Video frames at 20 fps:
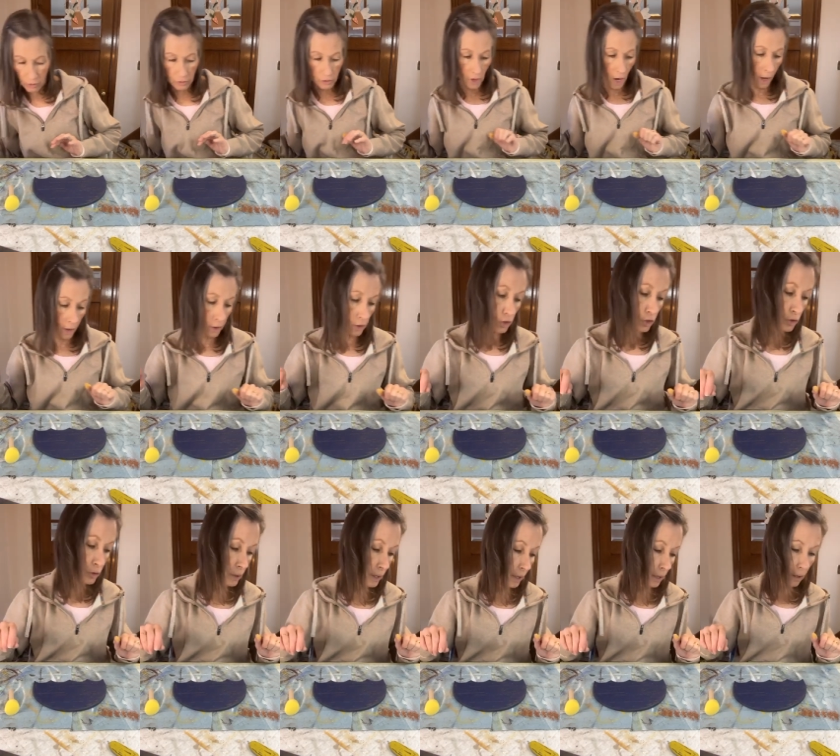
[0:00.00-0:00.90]
or Dollar
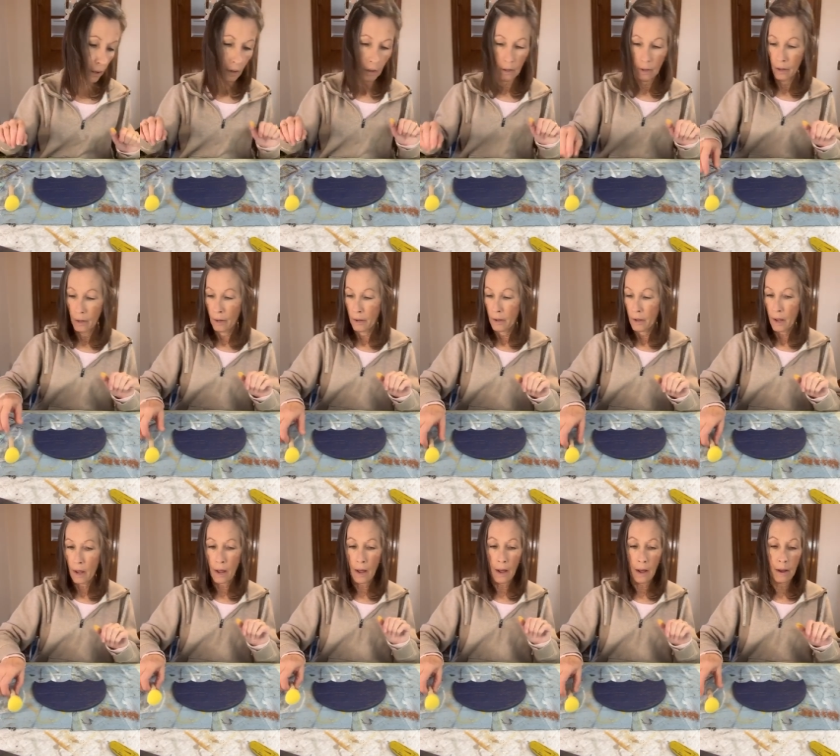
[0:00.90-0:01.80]
Tree.
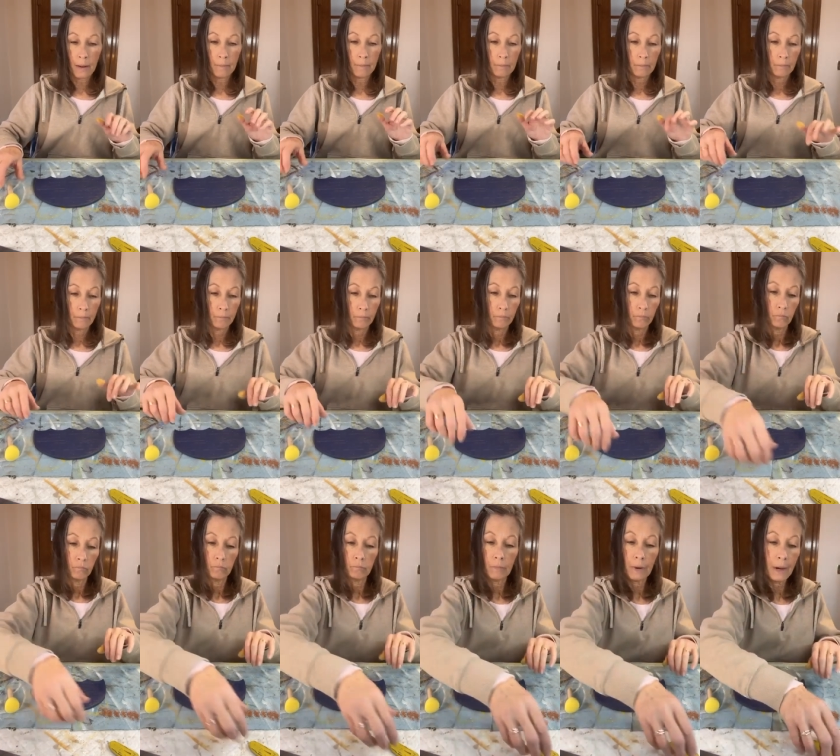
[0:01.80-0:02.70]

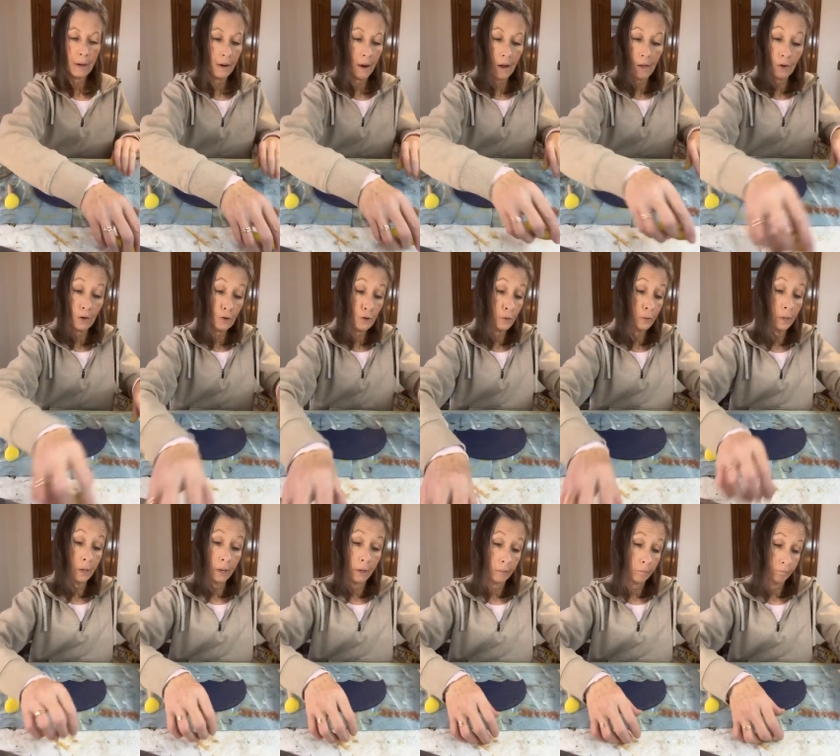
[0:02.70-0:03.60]
My Dollar
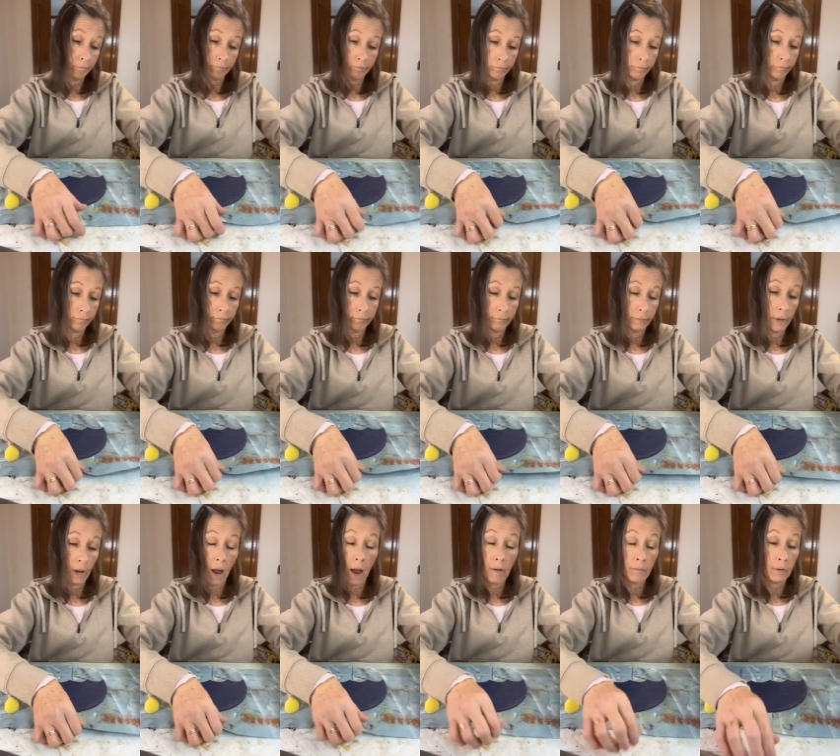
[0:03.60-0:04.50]
Tree,
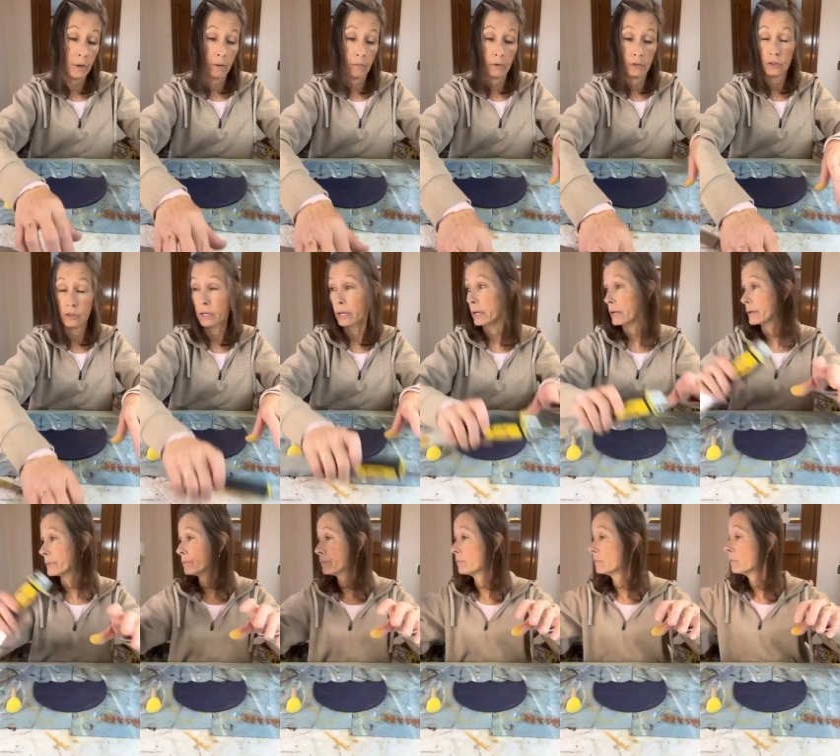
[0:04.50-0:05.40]
I've never seen
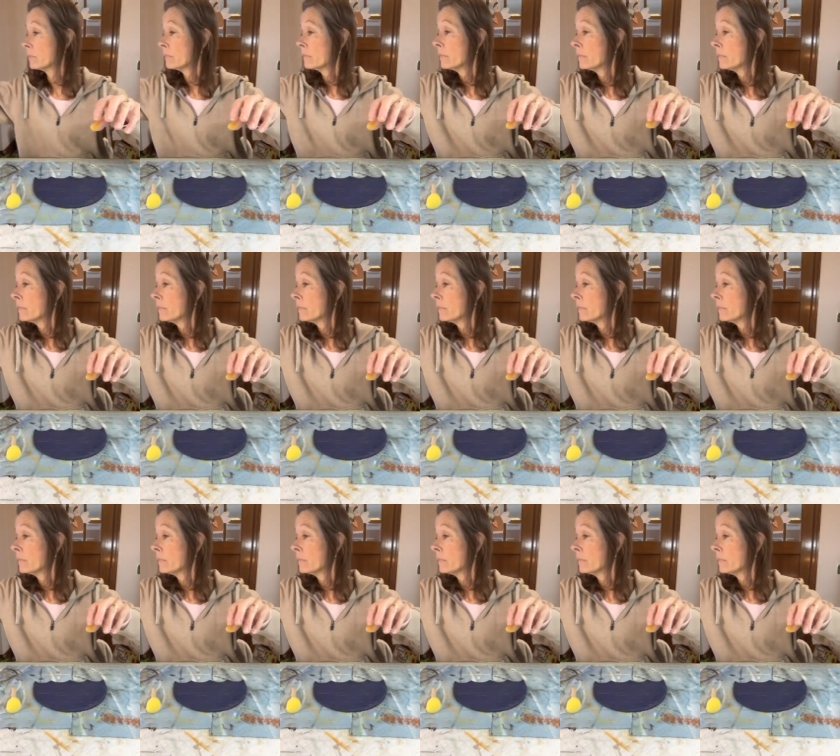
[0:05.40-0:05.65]
them.